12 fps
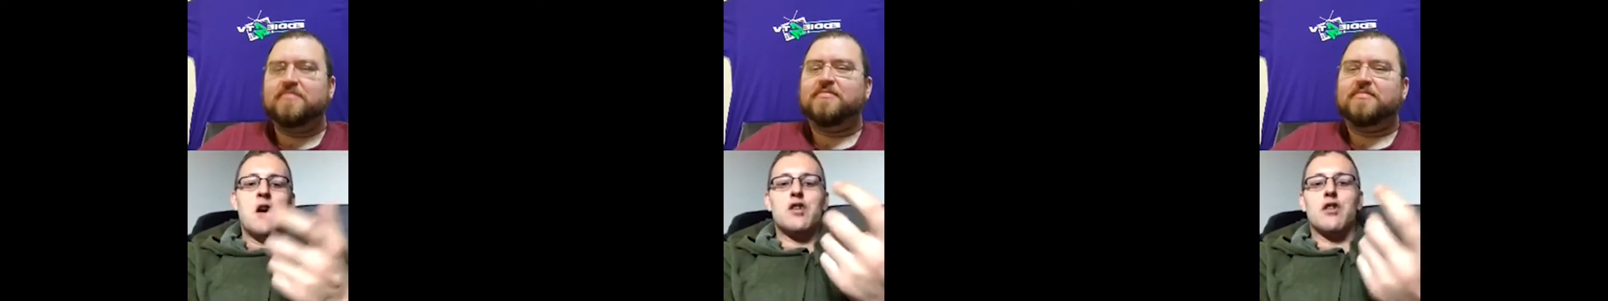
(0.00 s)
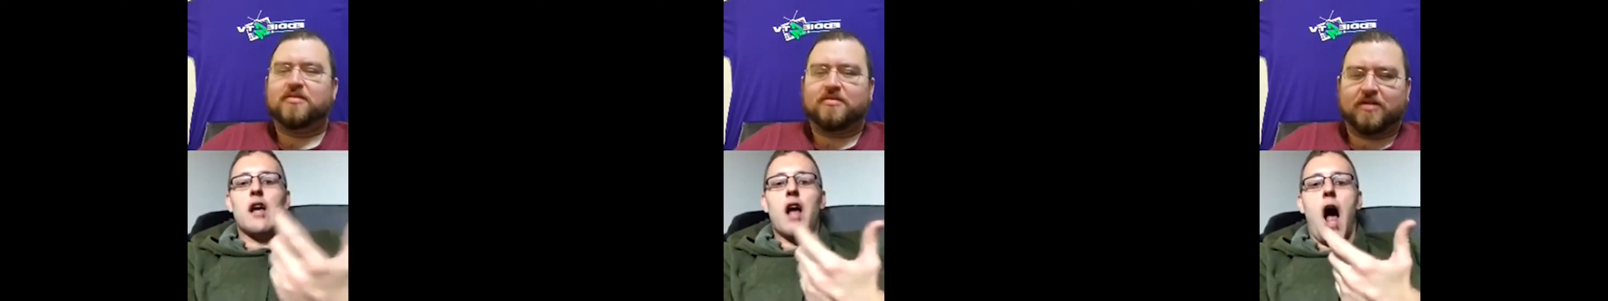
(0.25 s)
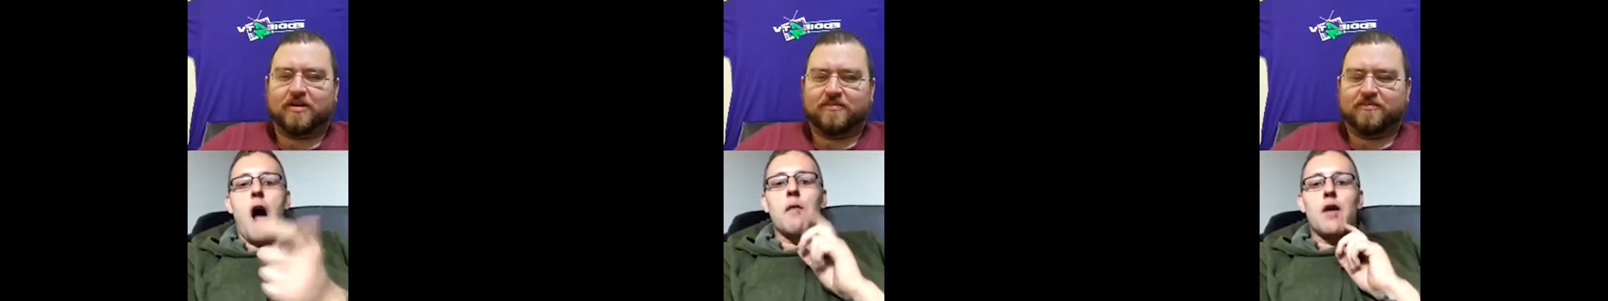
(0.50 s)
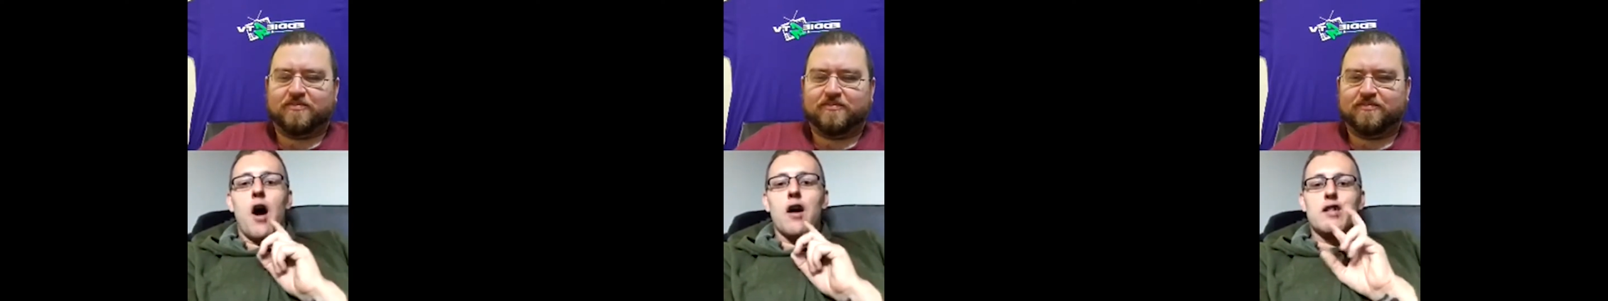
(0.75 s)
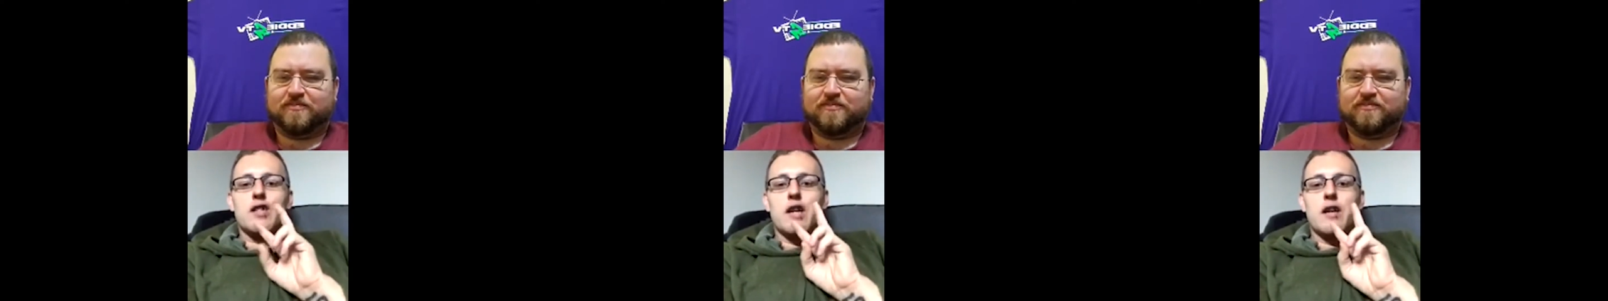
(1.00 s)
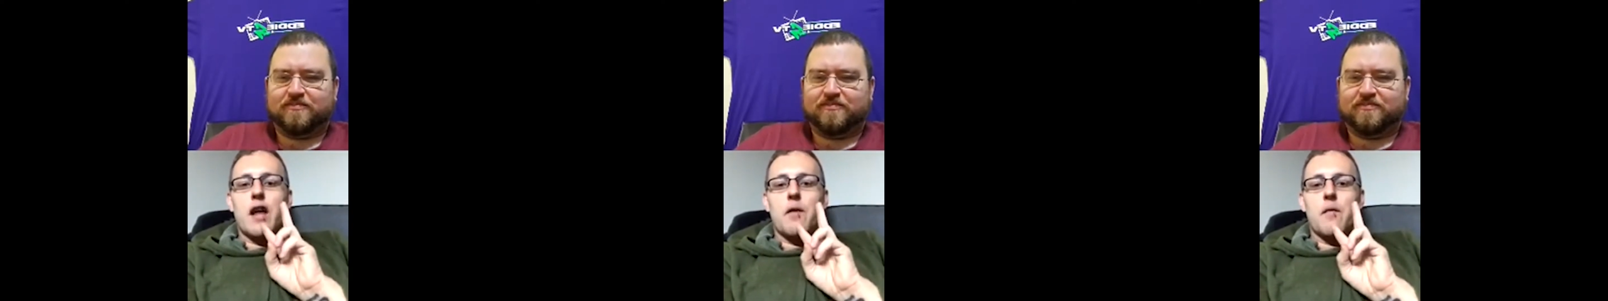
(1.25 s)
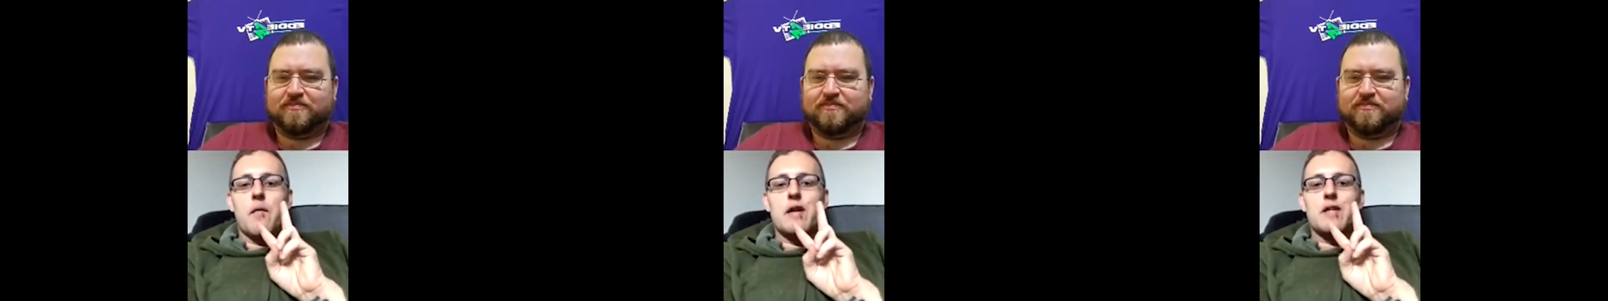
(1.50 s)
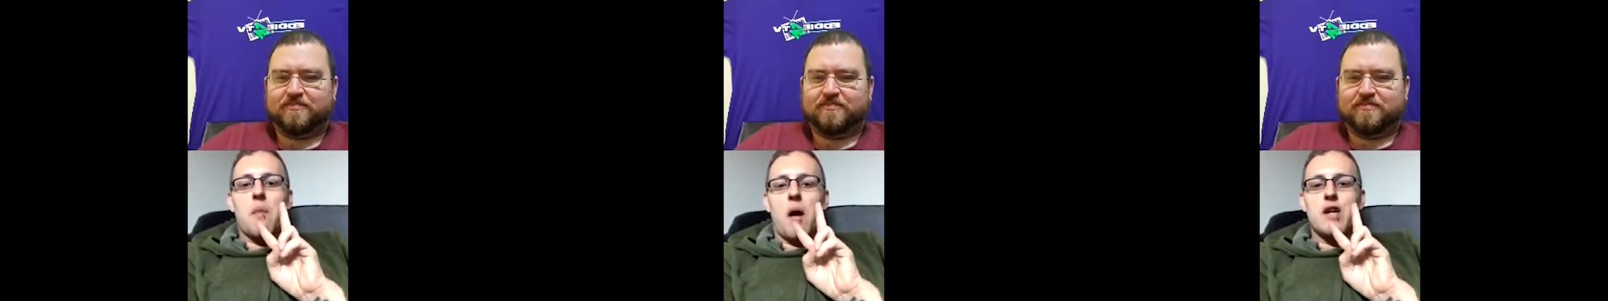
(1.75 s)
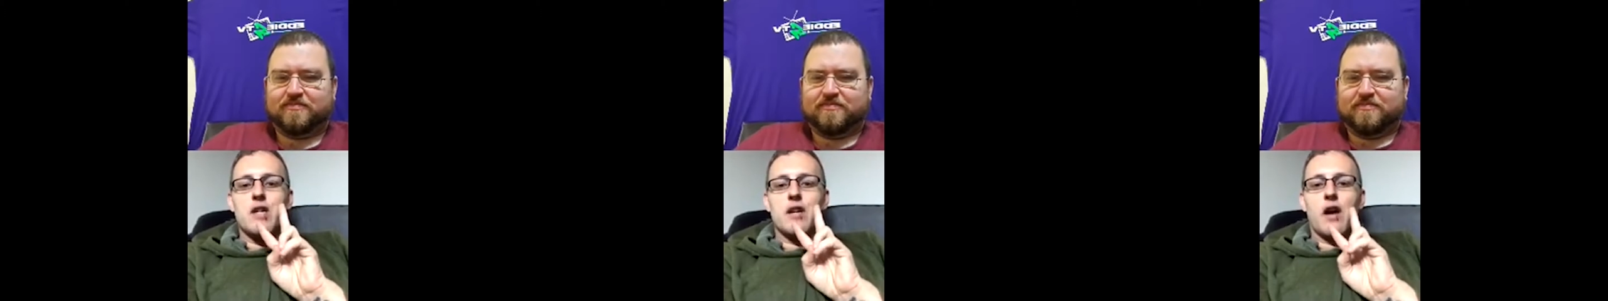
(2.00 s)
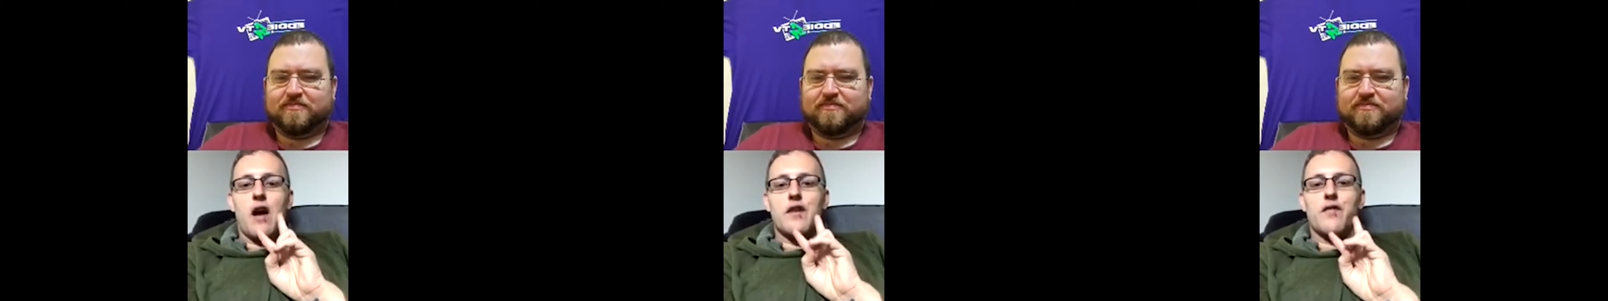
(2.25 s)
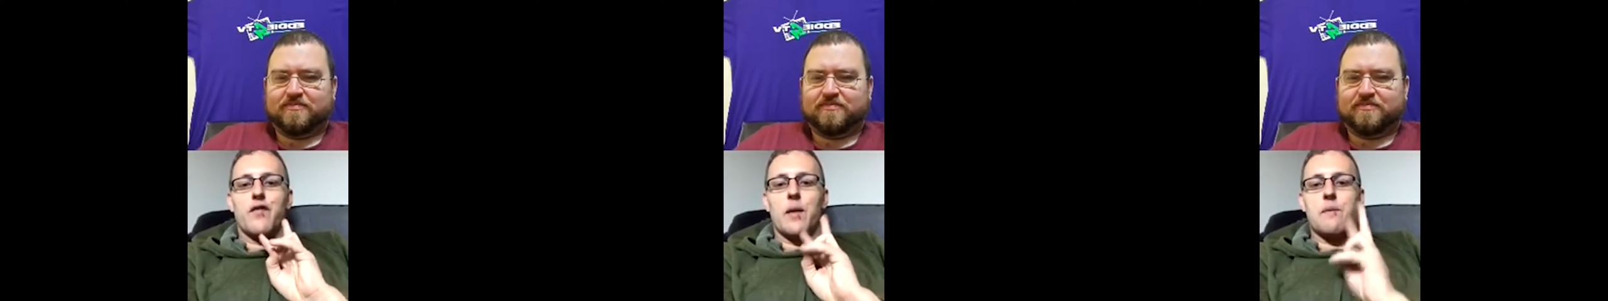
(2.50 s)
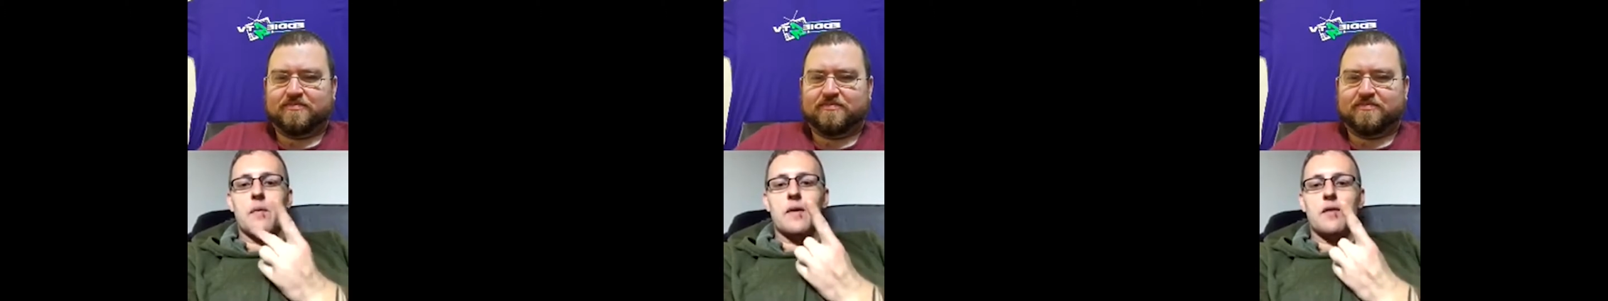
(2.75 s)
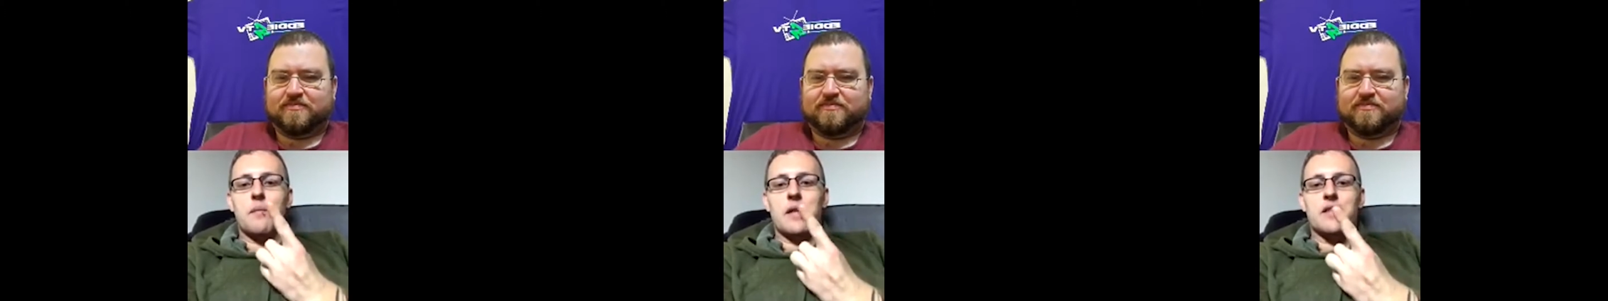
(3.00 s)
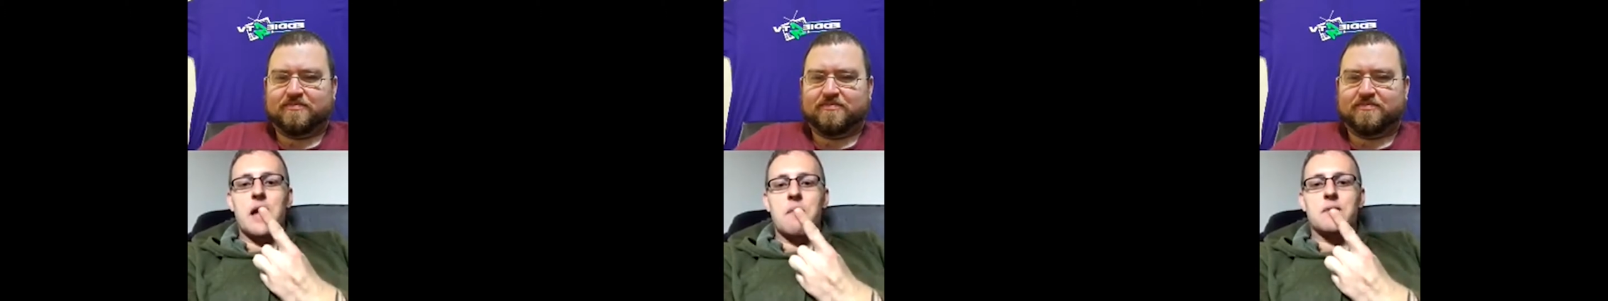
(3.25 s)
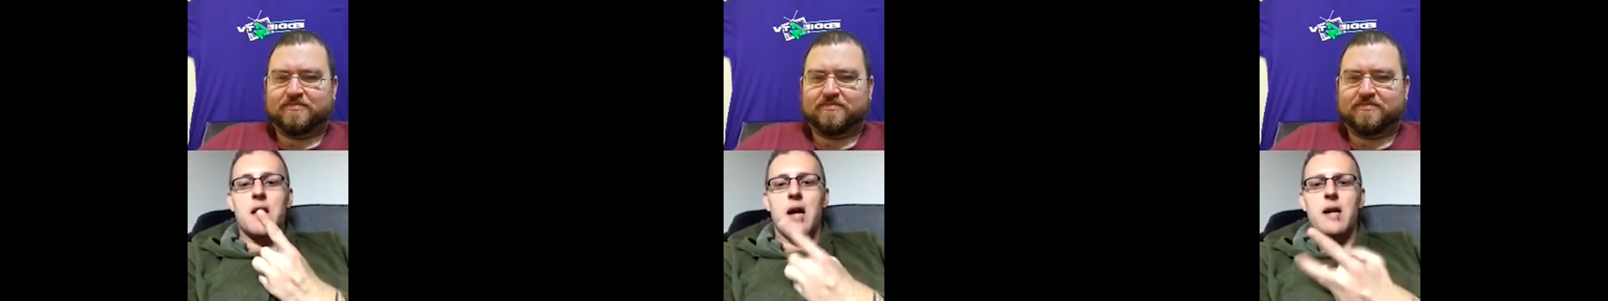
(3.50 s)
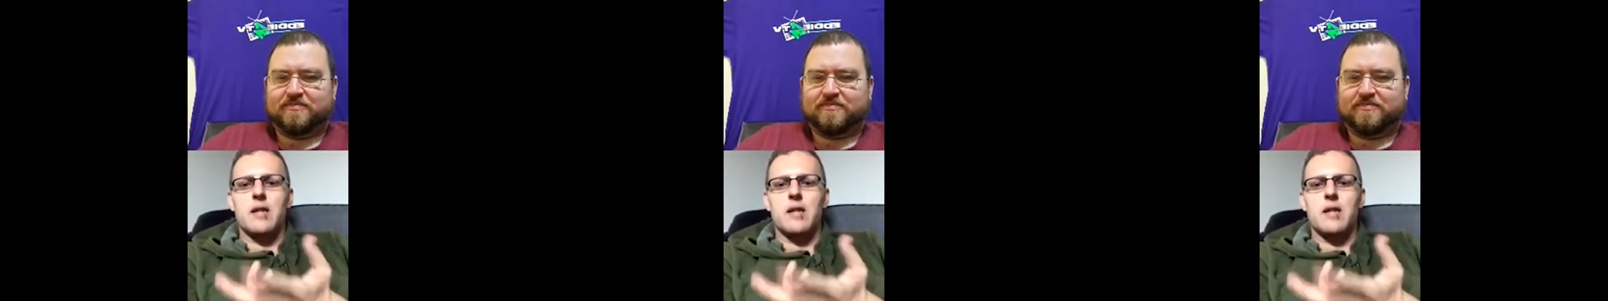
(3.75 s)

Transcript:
Speaker 1: So like, right. I would like when we spar each other, I'd flip to be the same side.